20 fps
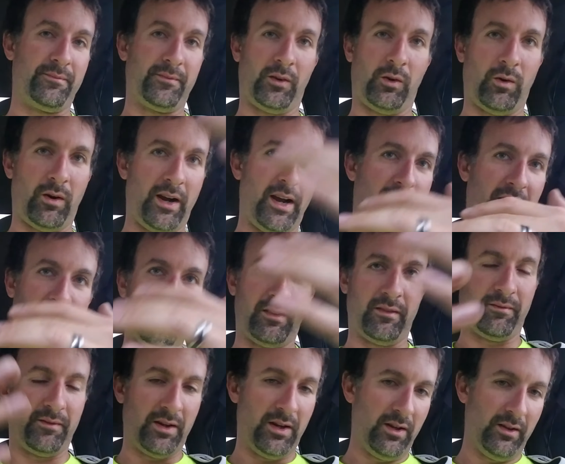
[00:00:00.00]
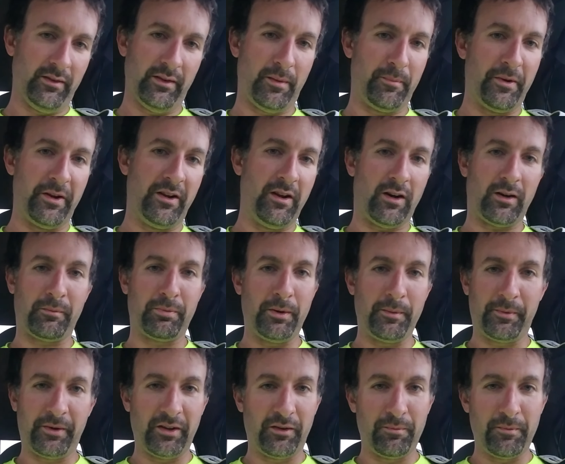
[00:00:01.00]
grass and a little bit of dog
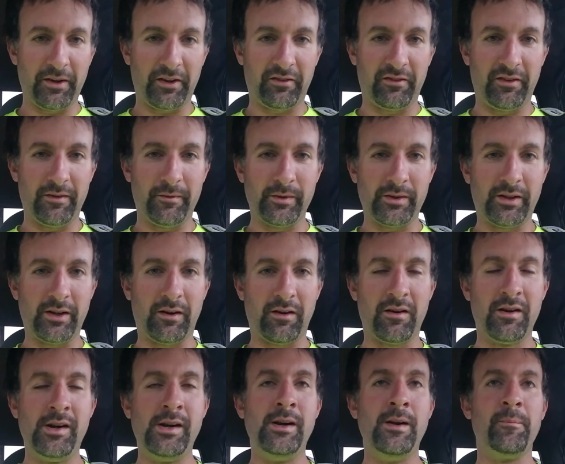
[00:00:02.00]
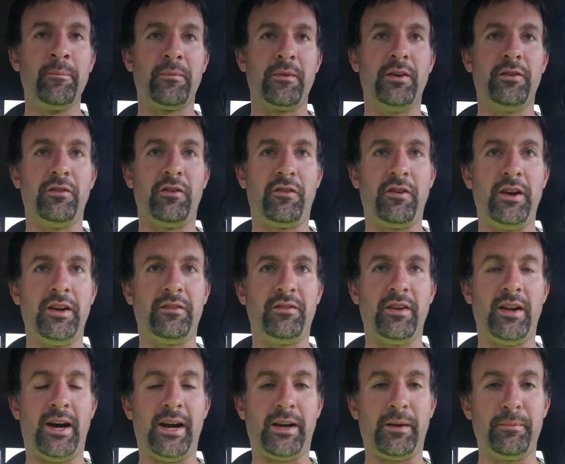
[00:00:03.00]
poop gets mixed in with there's a chance
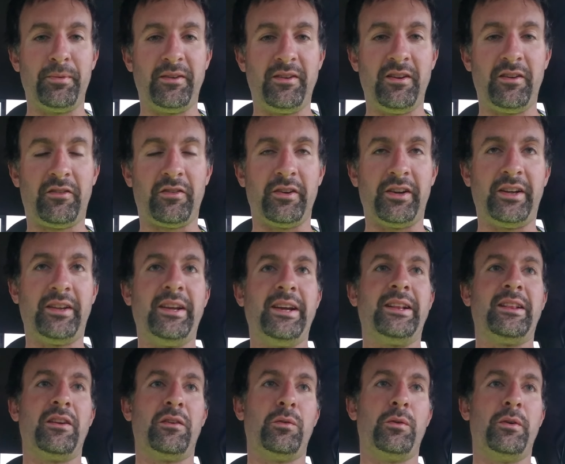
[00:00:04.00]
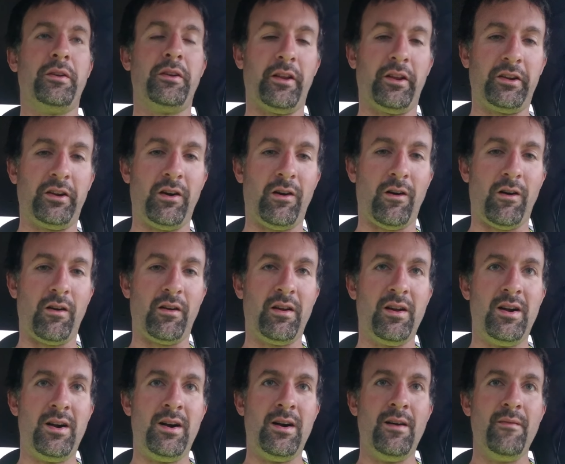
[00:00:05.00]
that I could potentially take that to another yard,
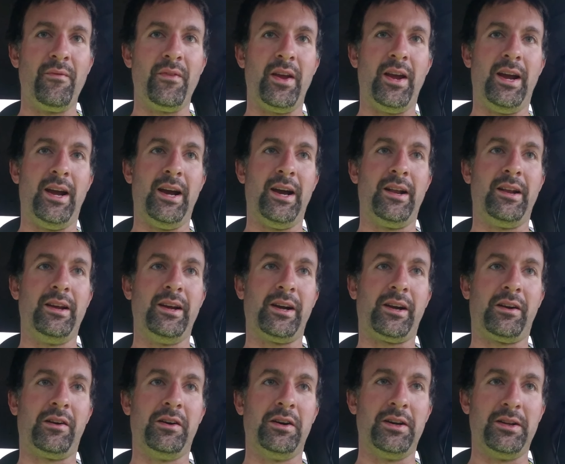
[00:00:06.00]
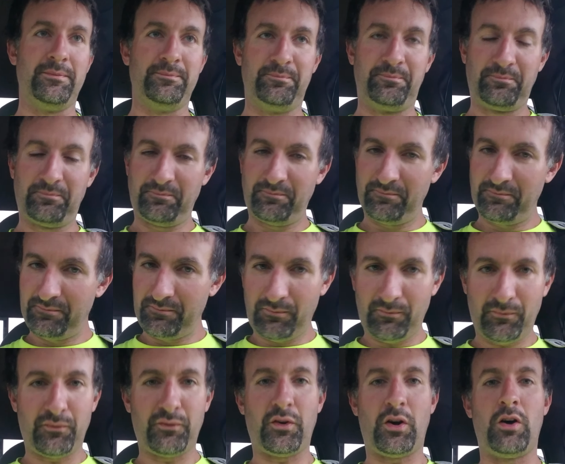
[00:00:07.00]
and it could
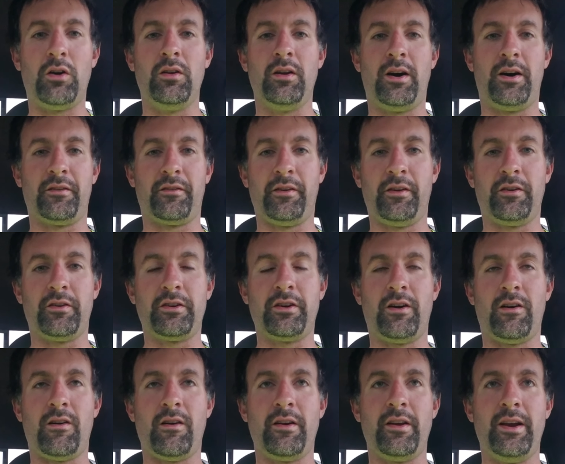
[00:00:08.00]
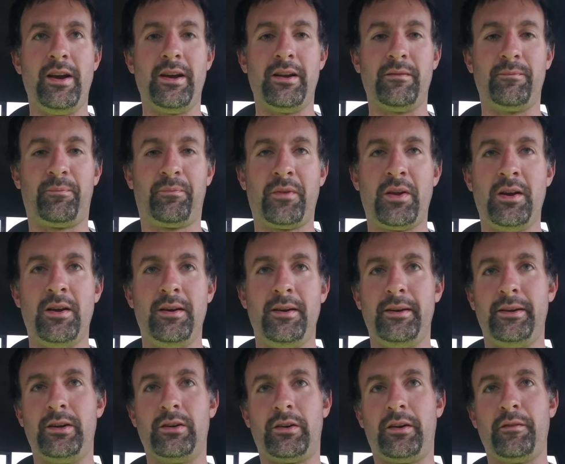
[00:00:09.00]
fall onto their yard and
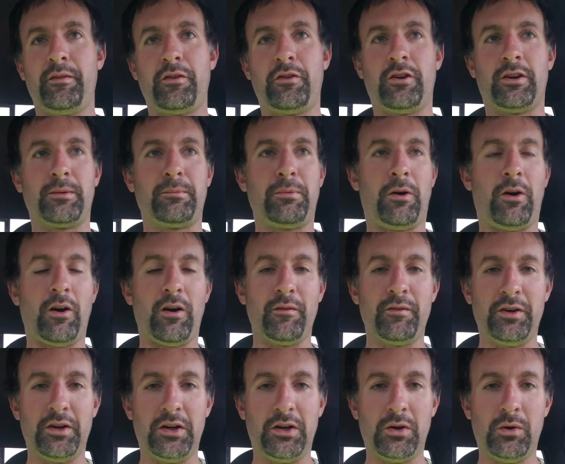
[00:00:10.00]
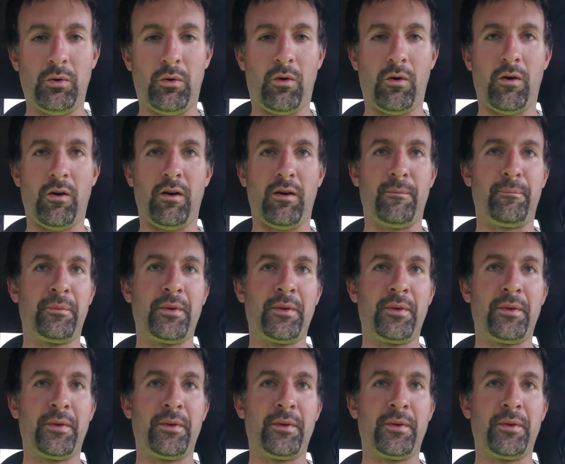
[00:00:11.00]
give their dog parvo, or